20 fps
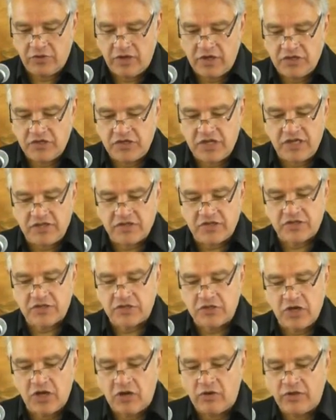3
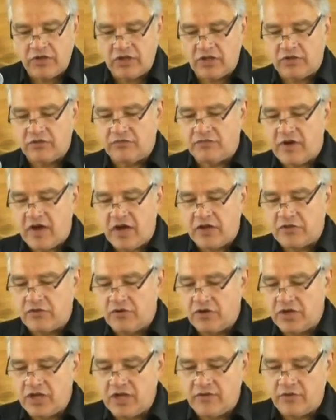Jesus, knowing that the
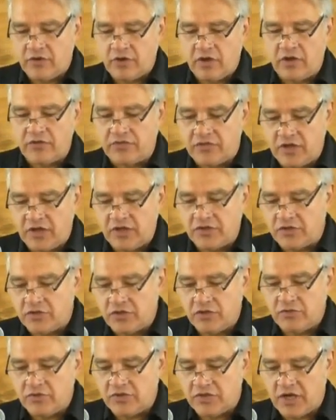Father had given all things
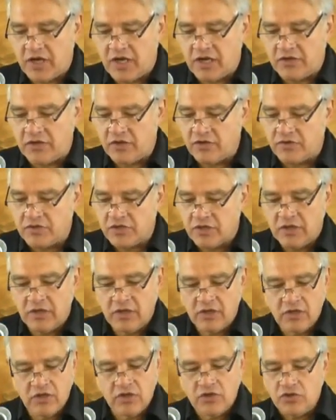into his hand, there's
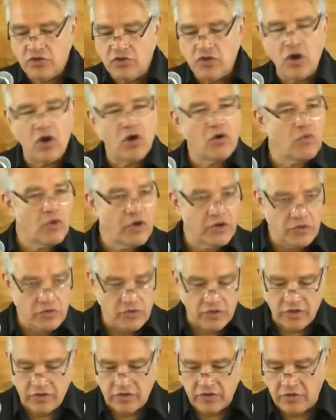no one
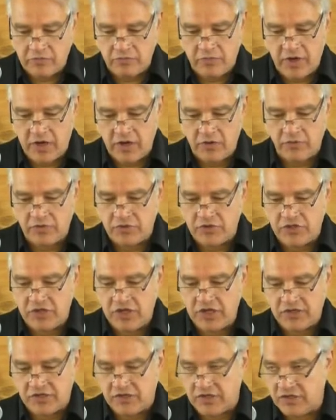who can compare with
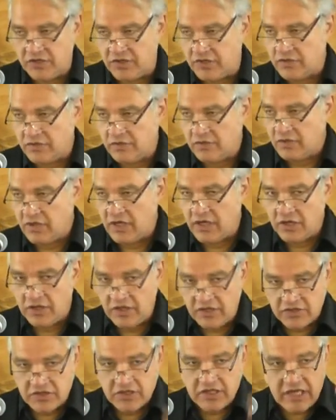Jesus in
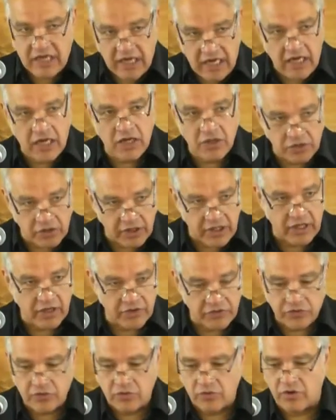his kingly
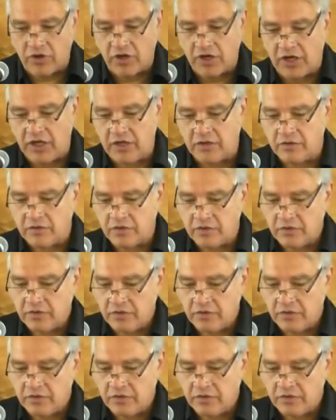authority